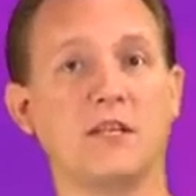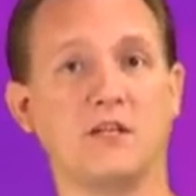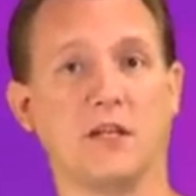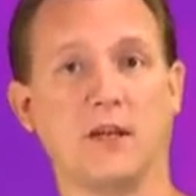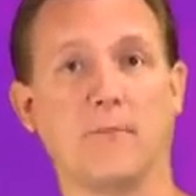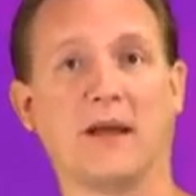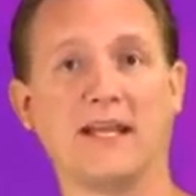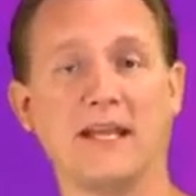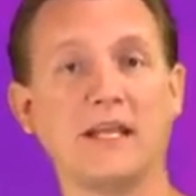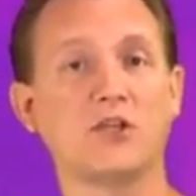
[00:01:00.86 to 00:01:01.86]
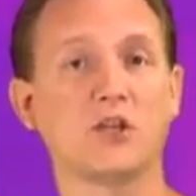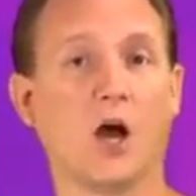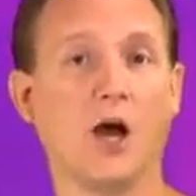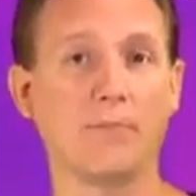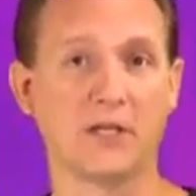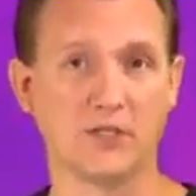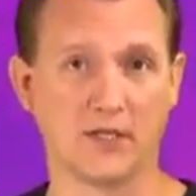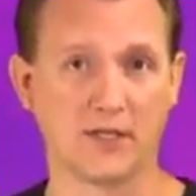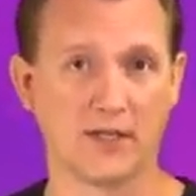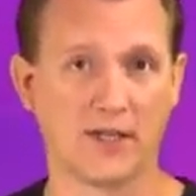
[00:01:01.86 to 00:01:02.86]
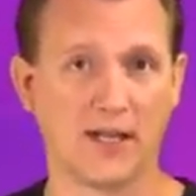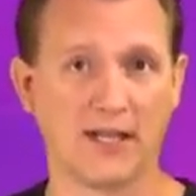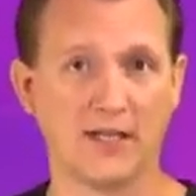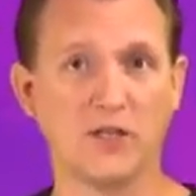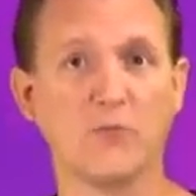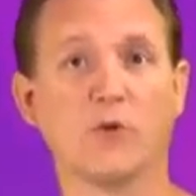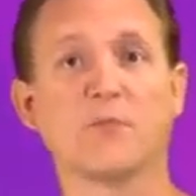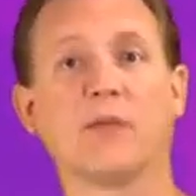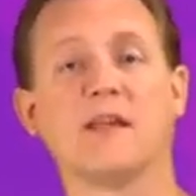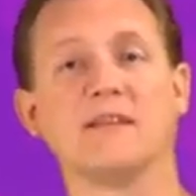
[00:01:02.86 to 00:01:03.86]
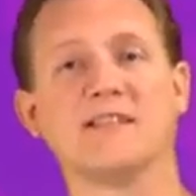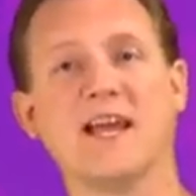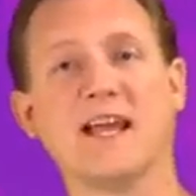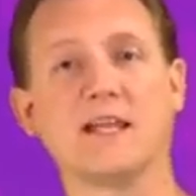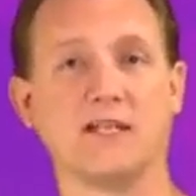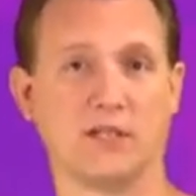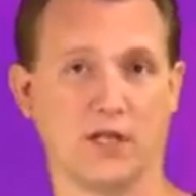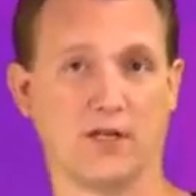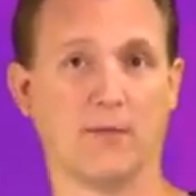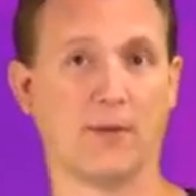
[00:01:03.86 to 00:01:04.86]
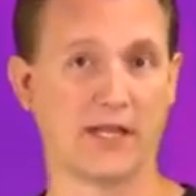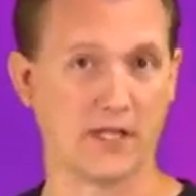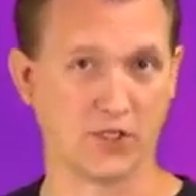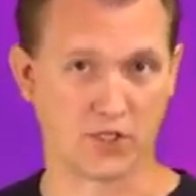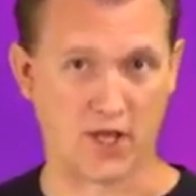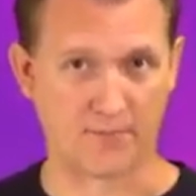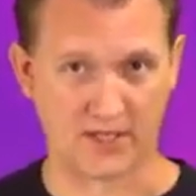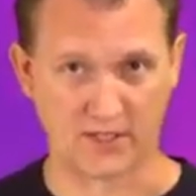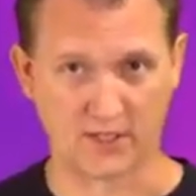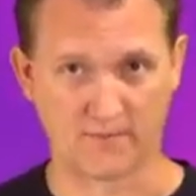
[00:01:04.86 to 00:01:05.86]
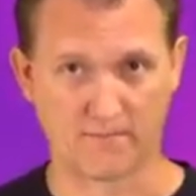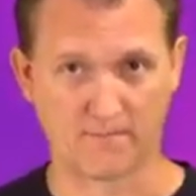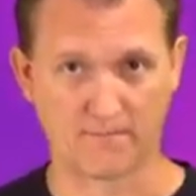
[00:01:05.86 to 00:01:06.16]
digit by each top digit, and then you multiply the second digit by each top digit.